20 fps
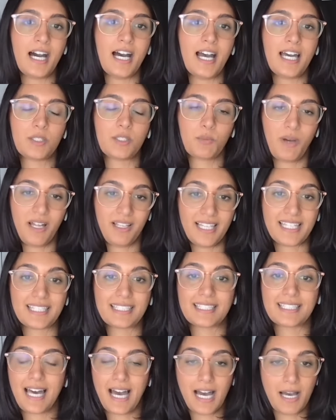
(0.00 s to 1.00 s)
as well as
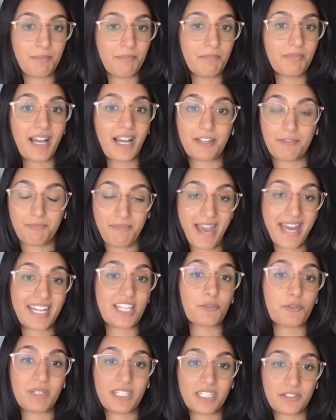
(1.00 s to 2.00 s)
kind of
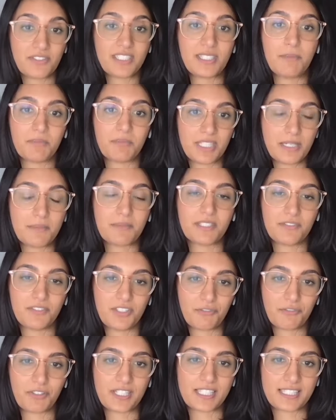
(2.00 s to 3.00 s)
management of symptoms of
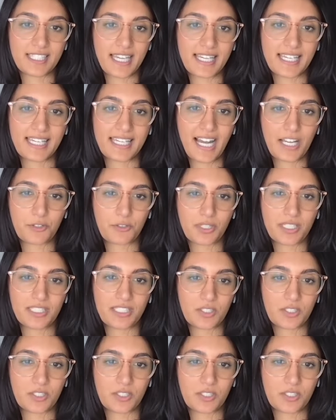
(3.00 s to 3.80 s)
different psychiatric